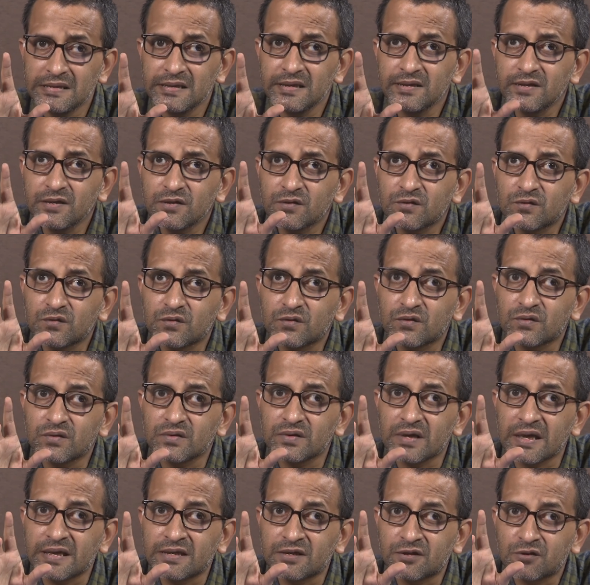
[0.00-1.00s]
This
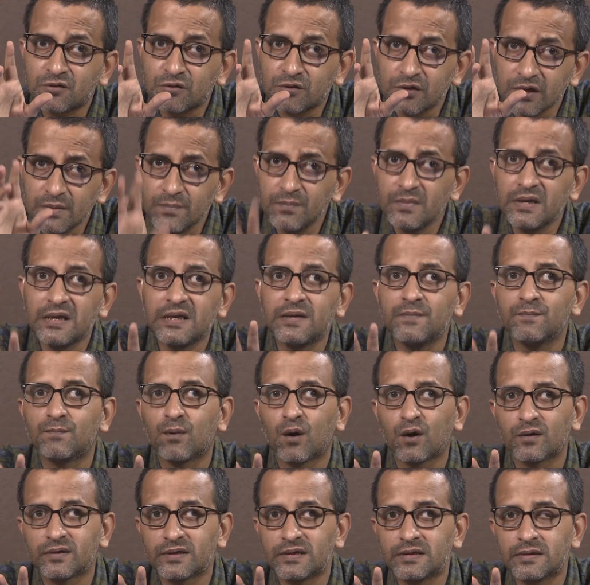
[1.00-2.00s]
is extremely
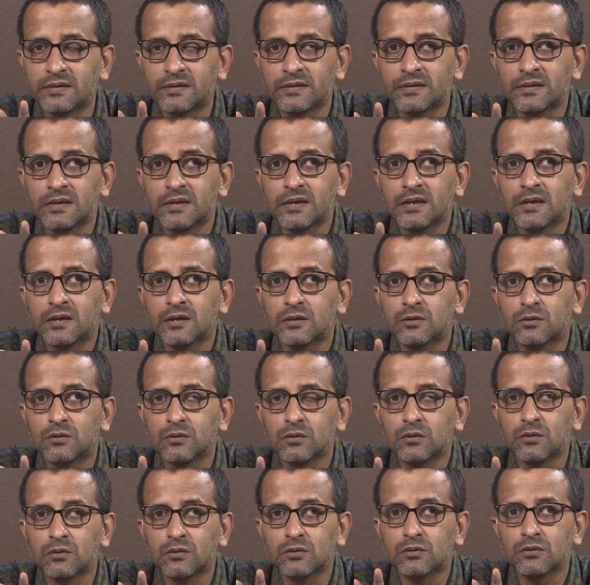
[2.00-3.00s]
important
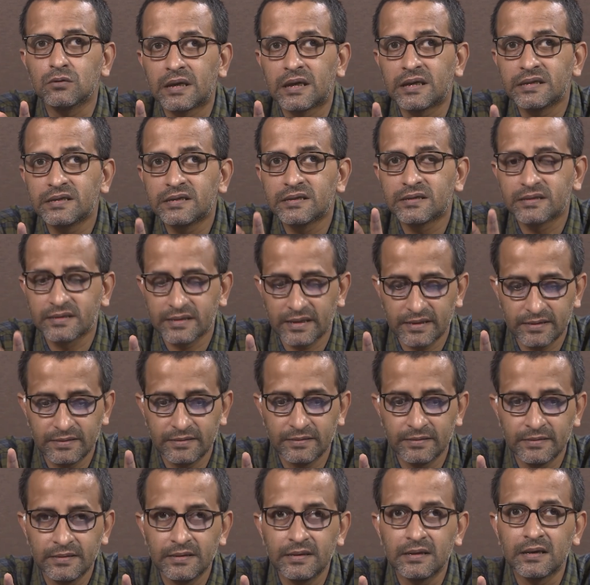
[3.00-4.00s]
to
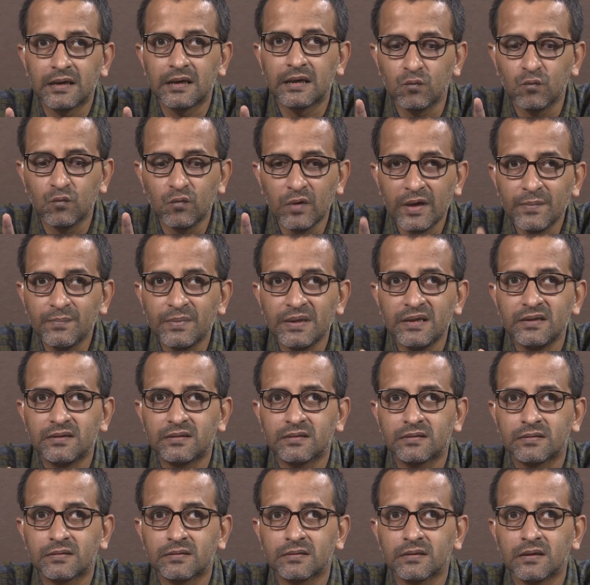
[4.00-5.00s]
understand
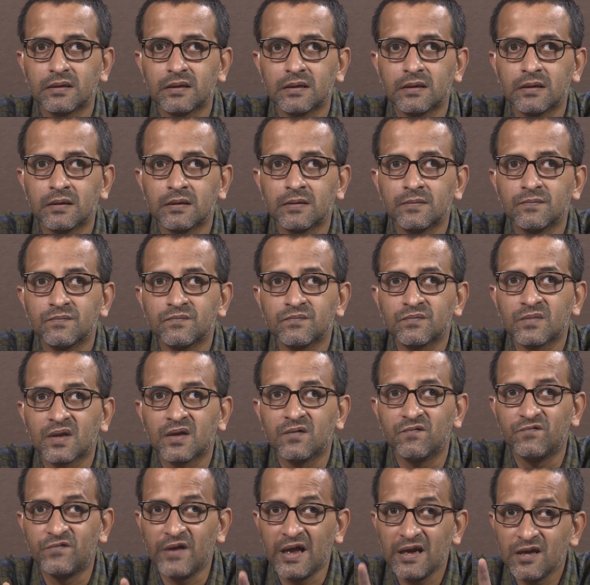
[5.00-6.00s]
Weber's uh,
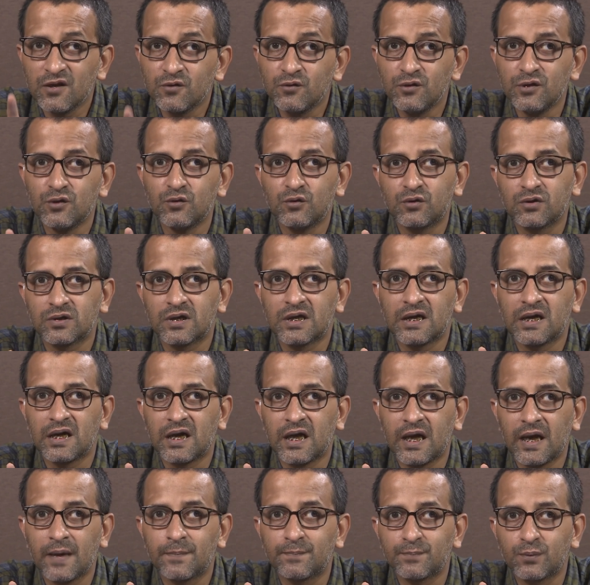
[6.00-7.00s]
value neutral
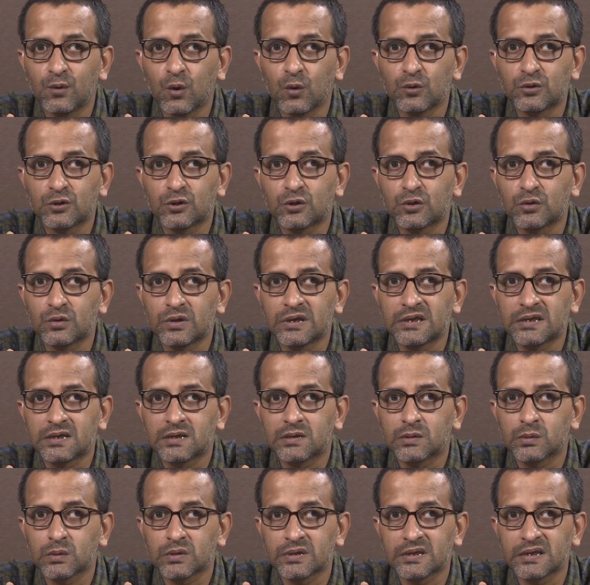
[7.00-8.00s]
approach
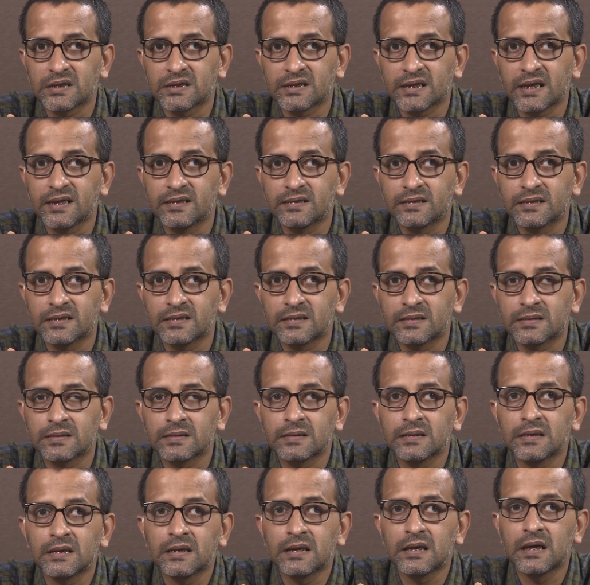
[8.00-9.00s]
towards social
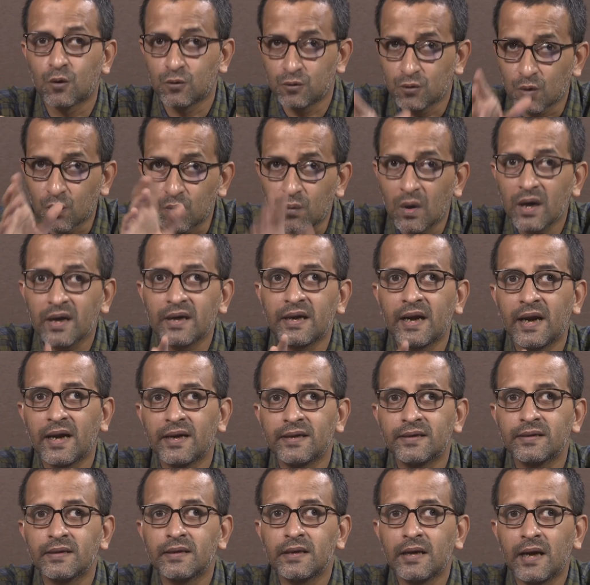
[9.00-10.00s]
sciences on the one
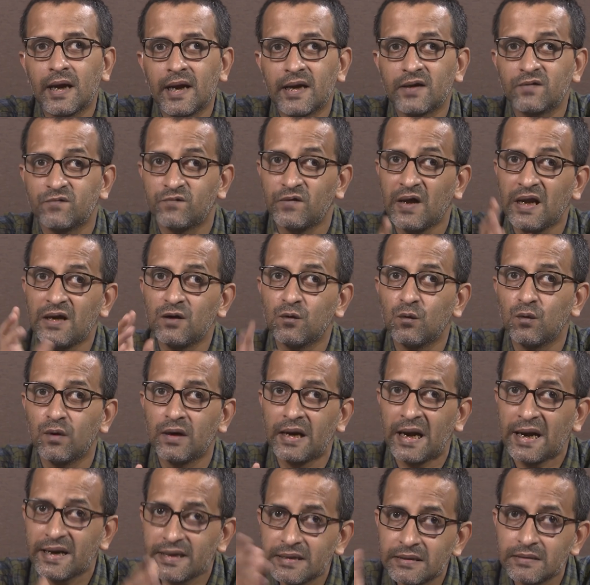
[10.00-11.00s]
hand and value
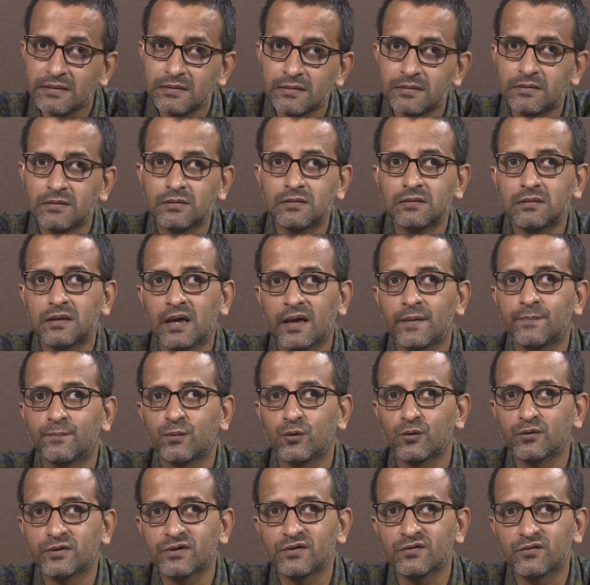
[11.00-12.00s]
laden
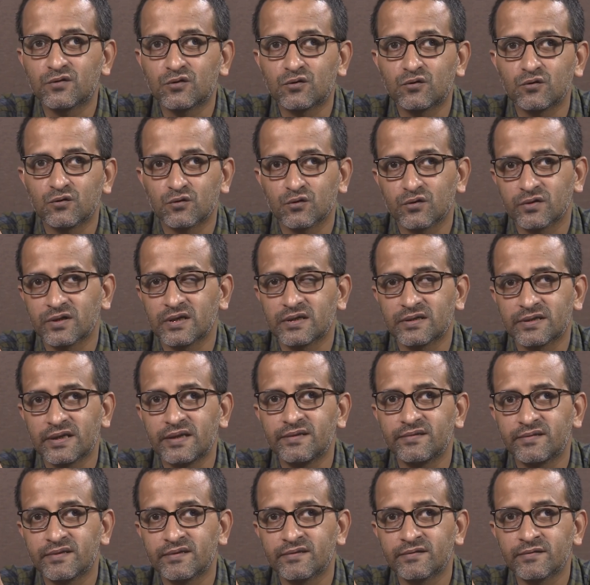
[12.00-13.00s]
approaches to social
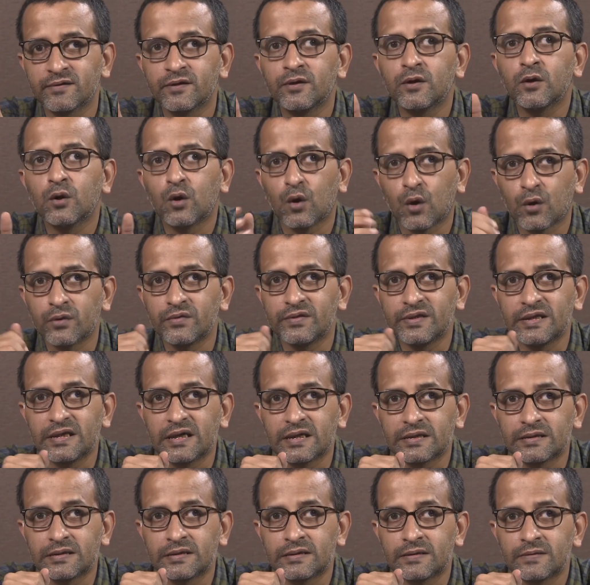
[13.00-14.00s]
sciences on
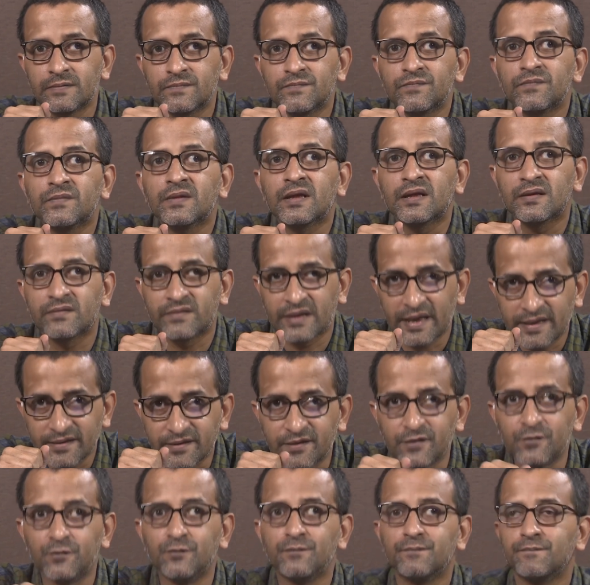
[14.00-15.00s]
the other.
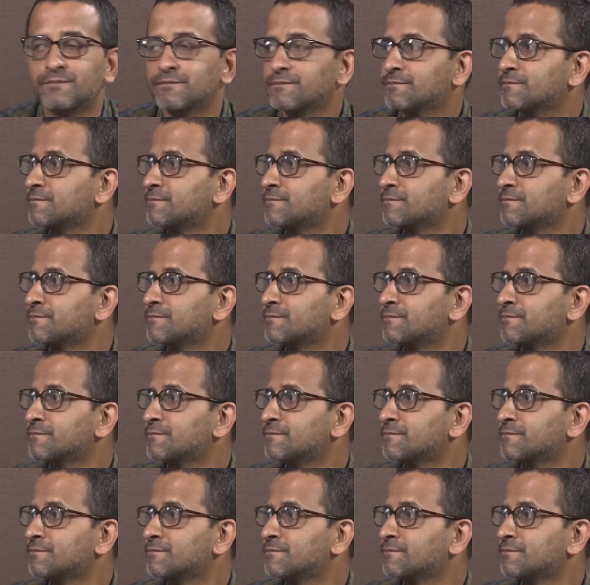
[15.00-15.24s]
Thank you.